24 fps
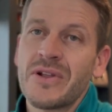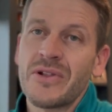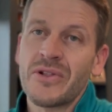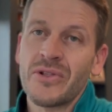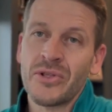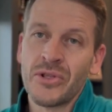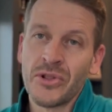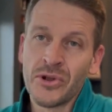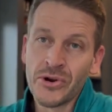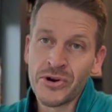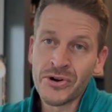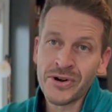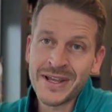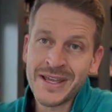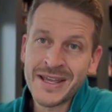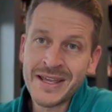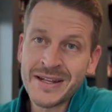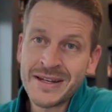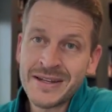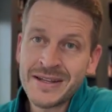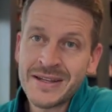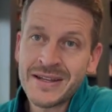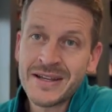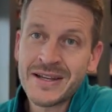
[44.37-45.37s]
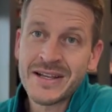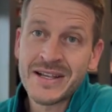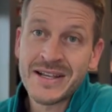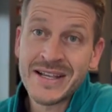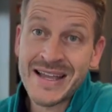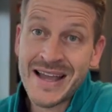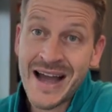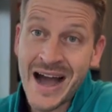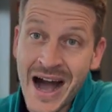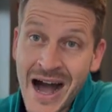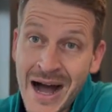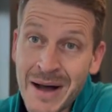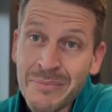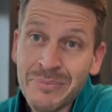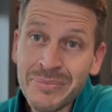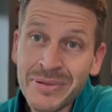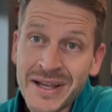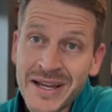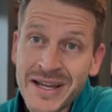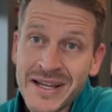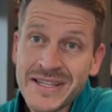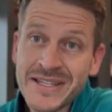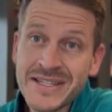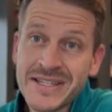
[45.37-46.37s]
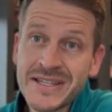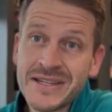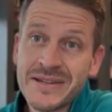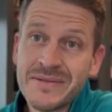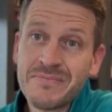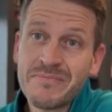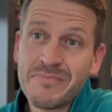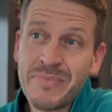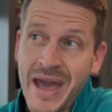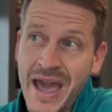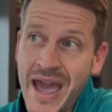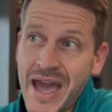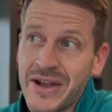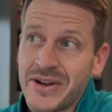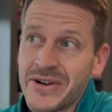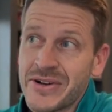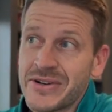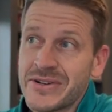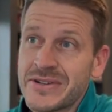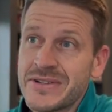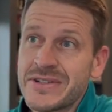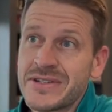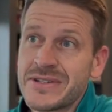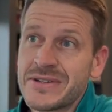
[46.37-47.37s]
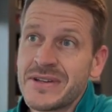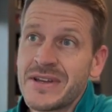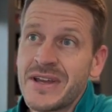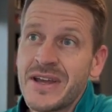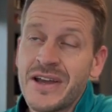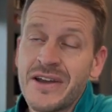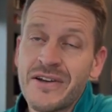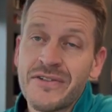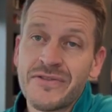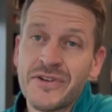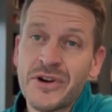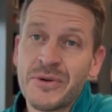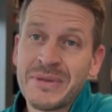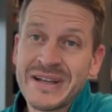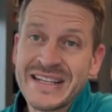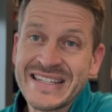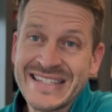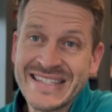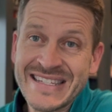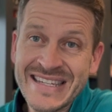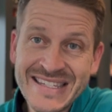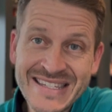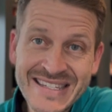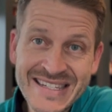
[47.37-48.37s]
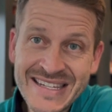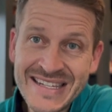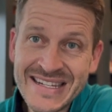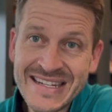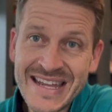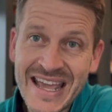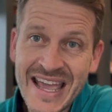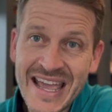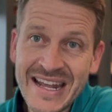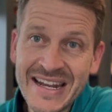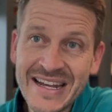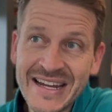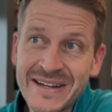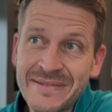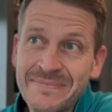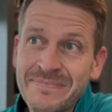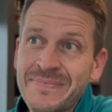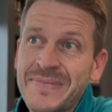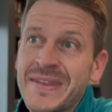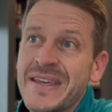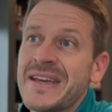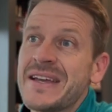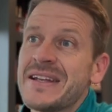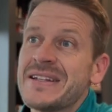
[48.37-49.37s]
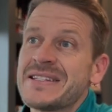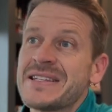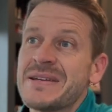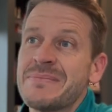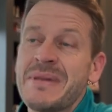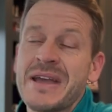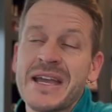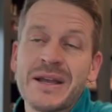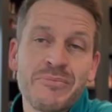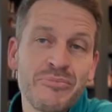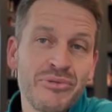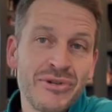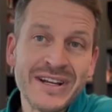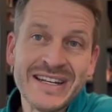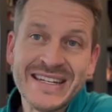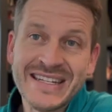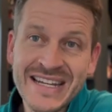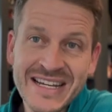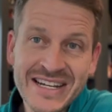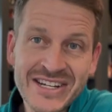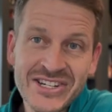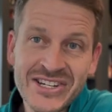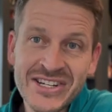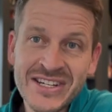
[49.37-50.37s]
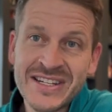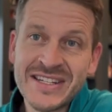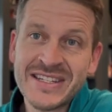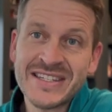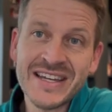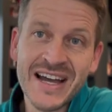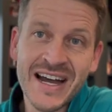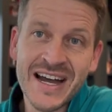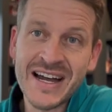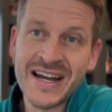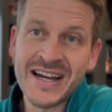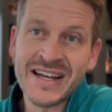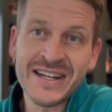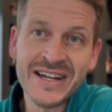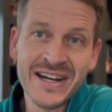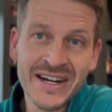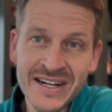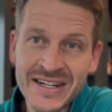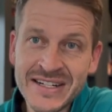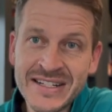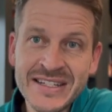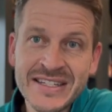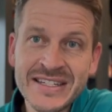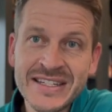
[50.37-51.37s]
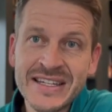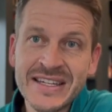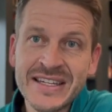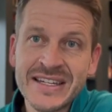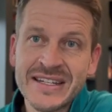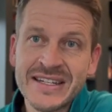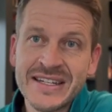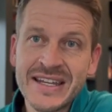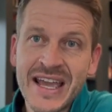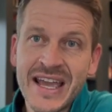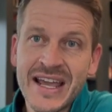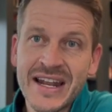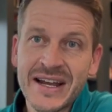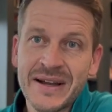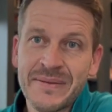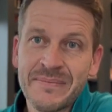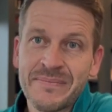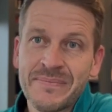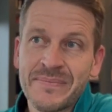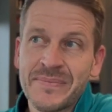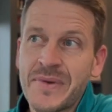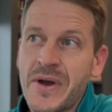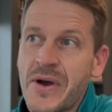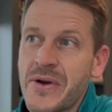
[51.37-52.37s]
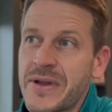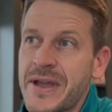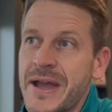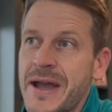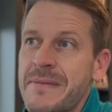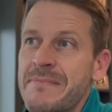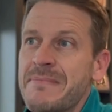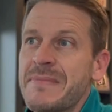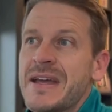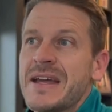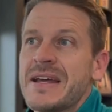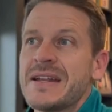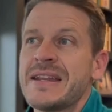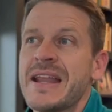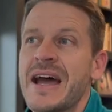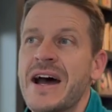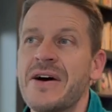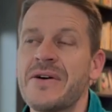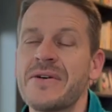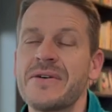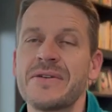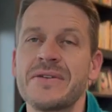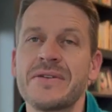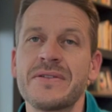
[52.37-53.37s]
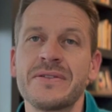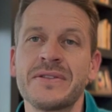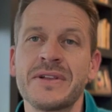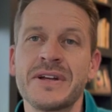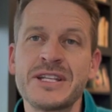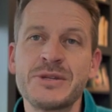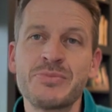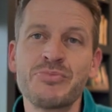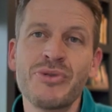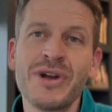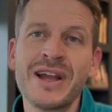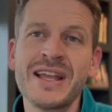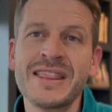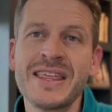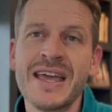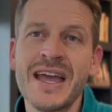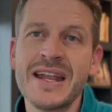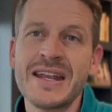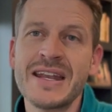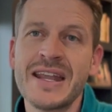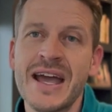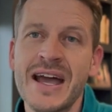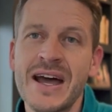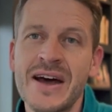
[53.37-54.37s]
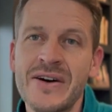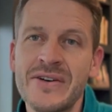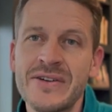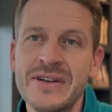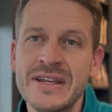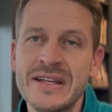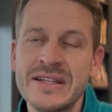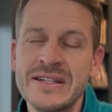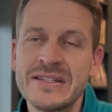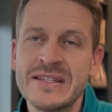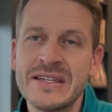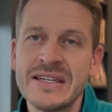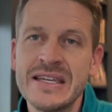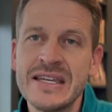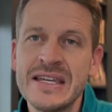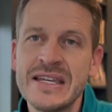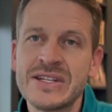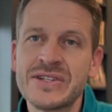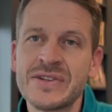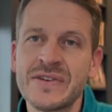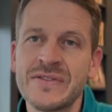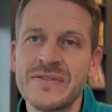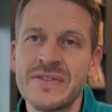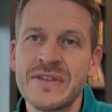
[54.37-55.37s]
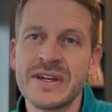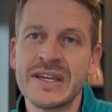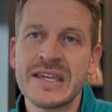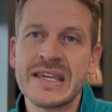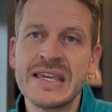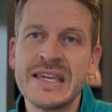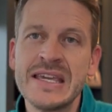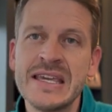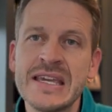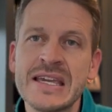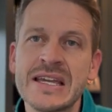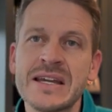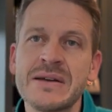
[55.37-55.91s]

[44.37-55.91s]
learning complex patterns from existing data to make predictions on unseen data, okay? Now, let's break that down into each of the key